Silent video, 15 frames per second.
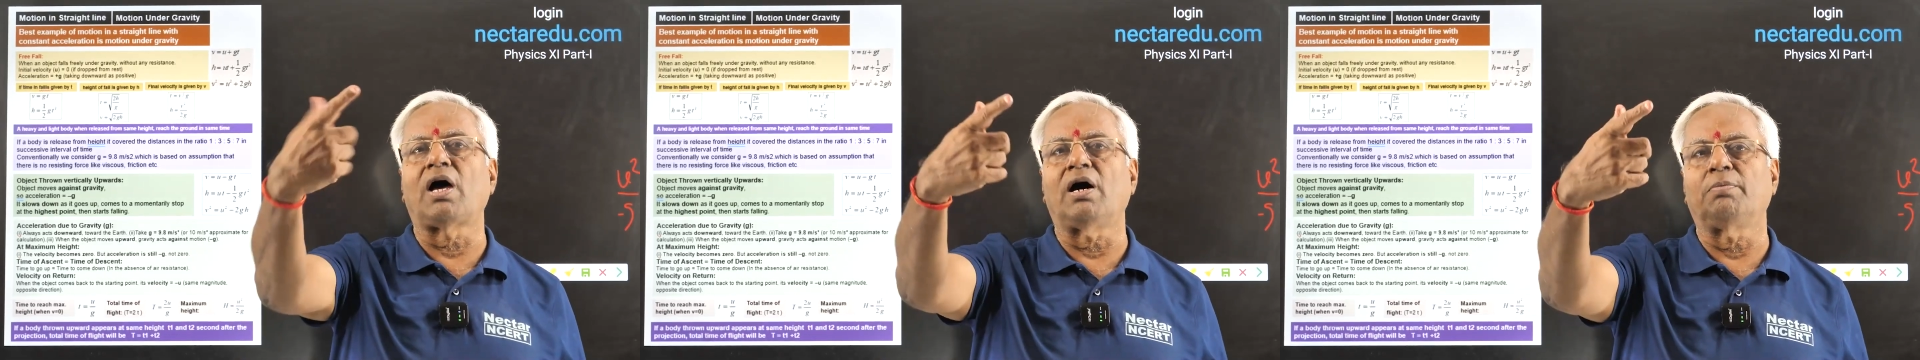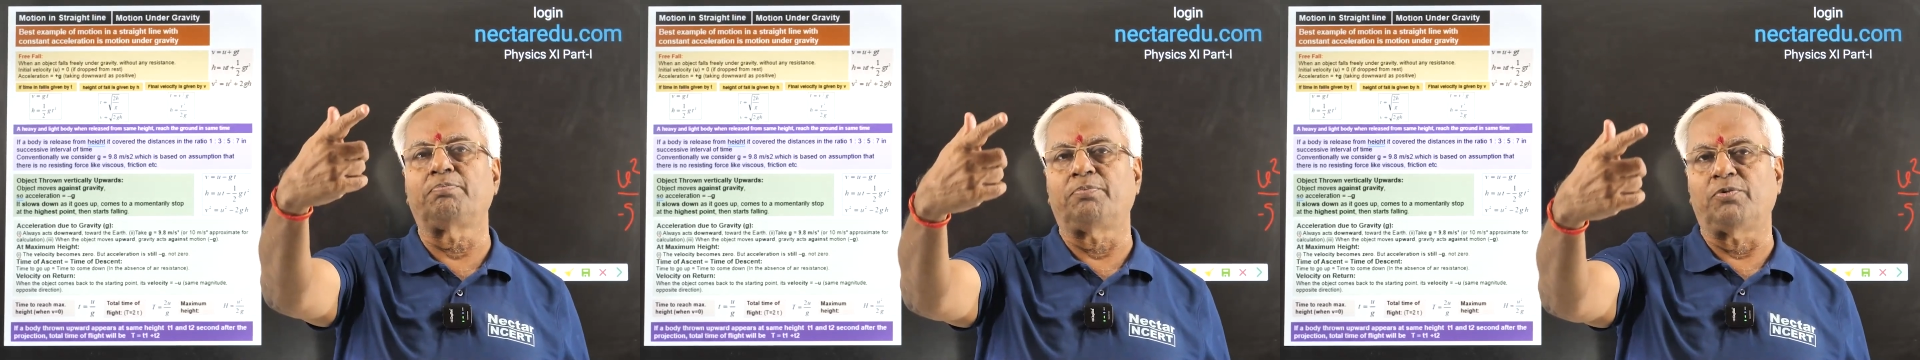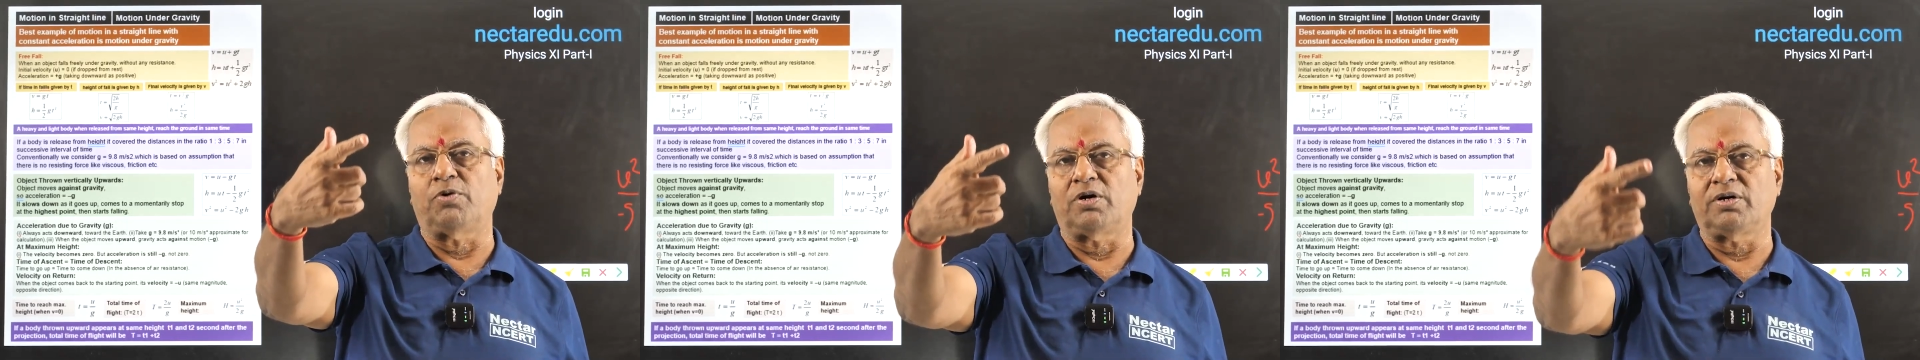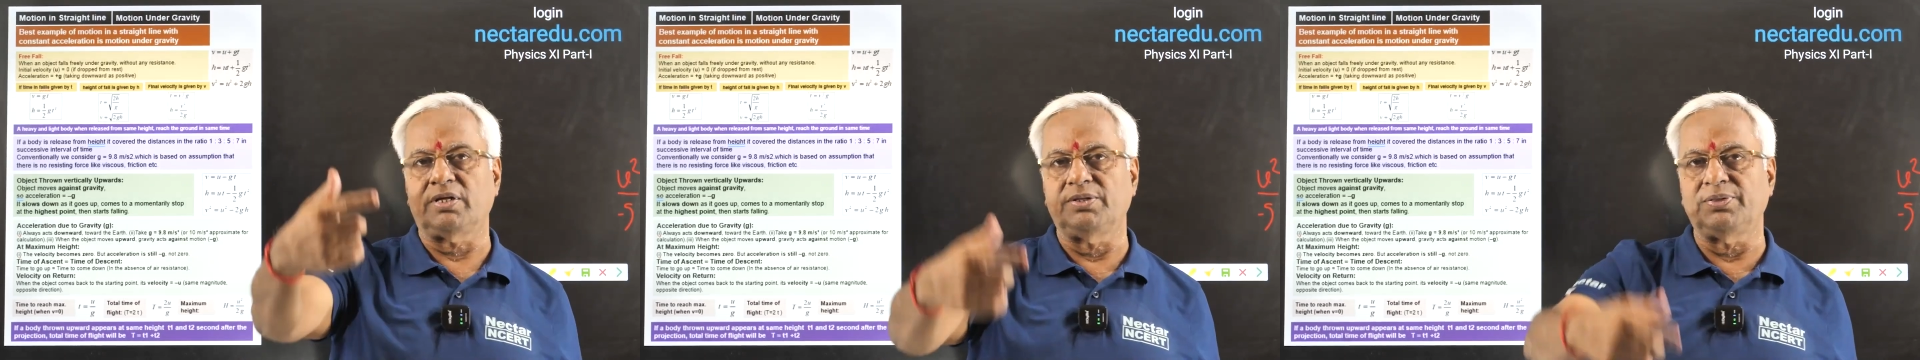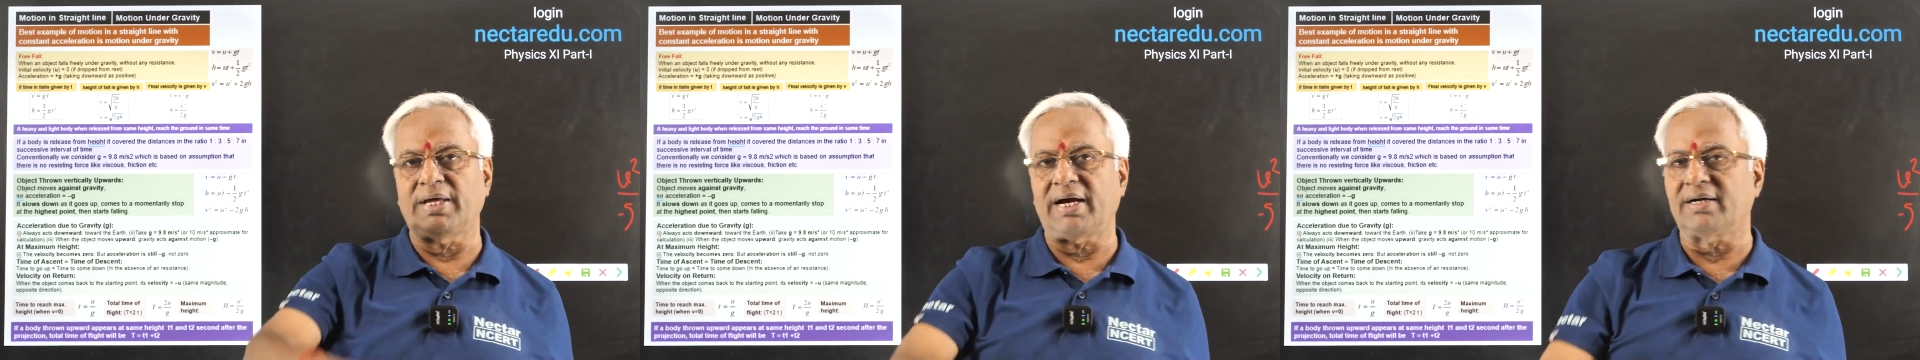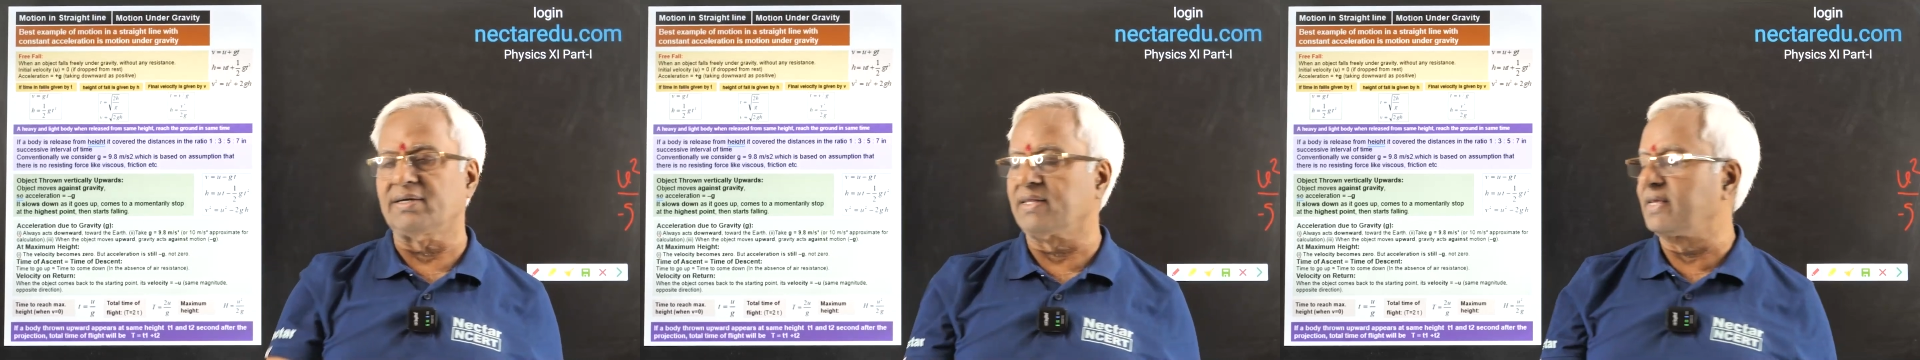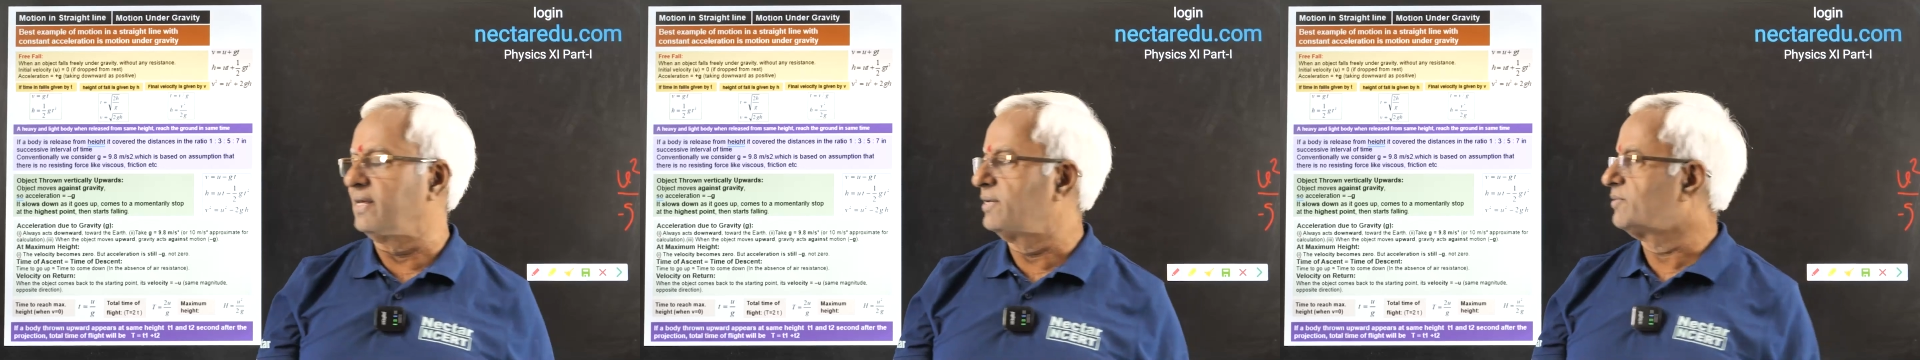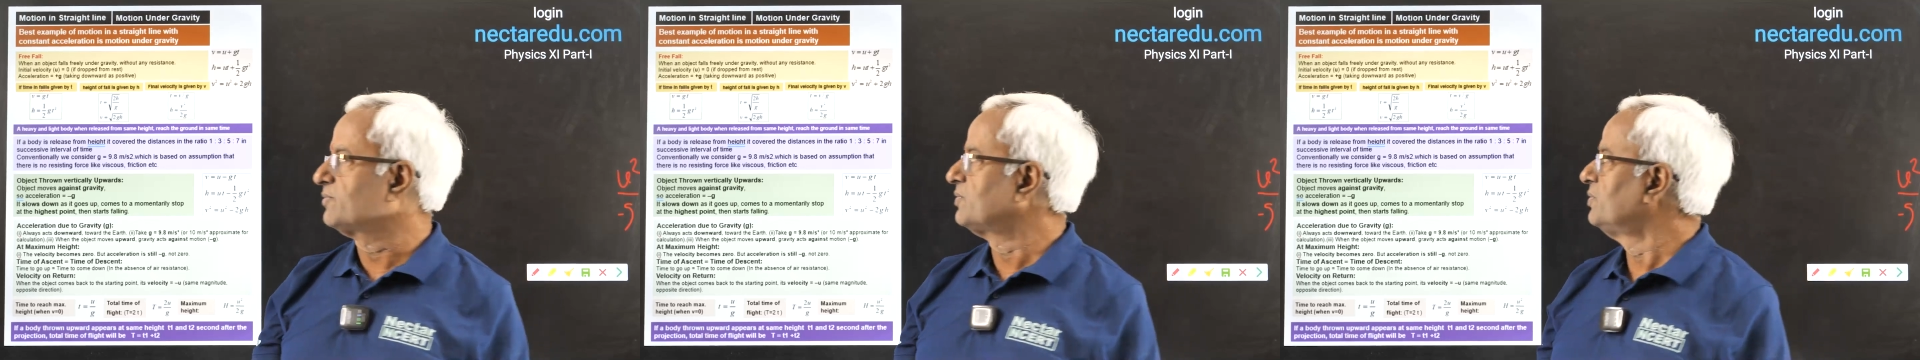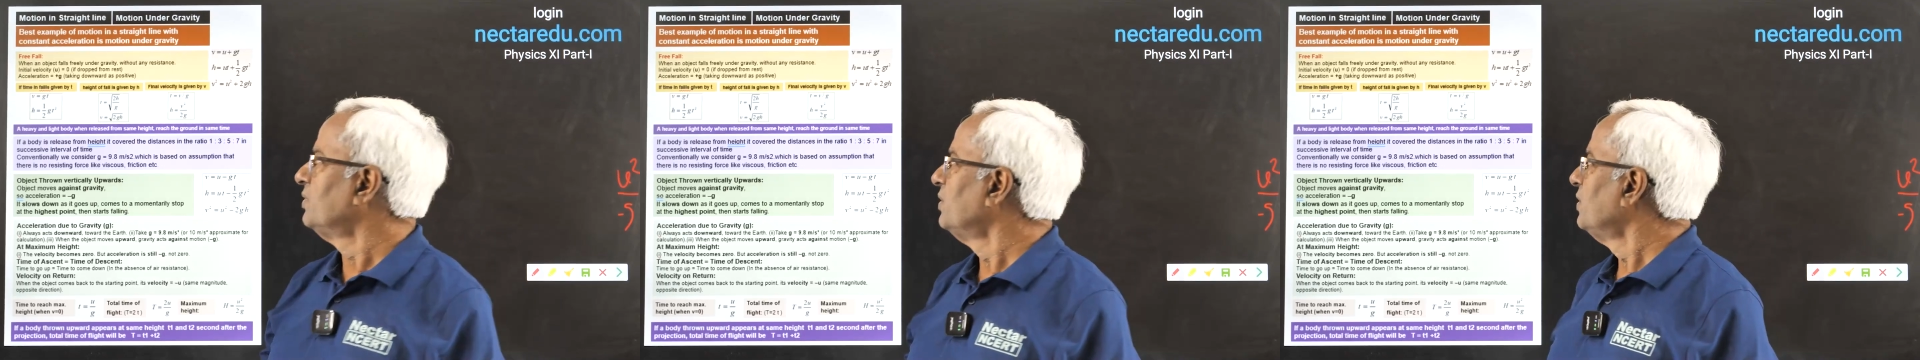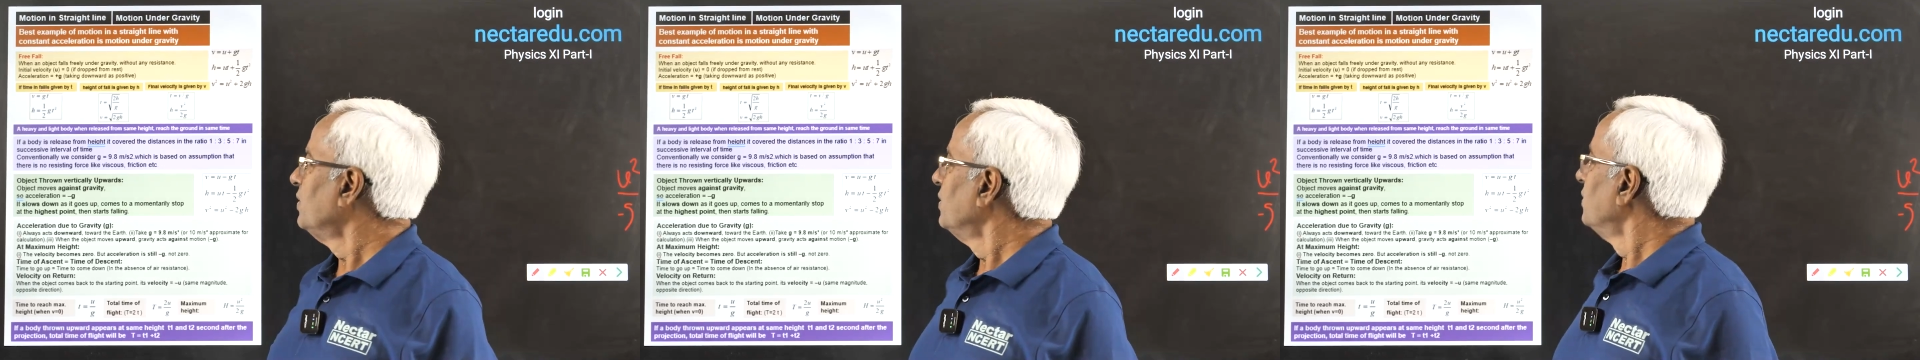upward. In that case,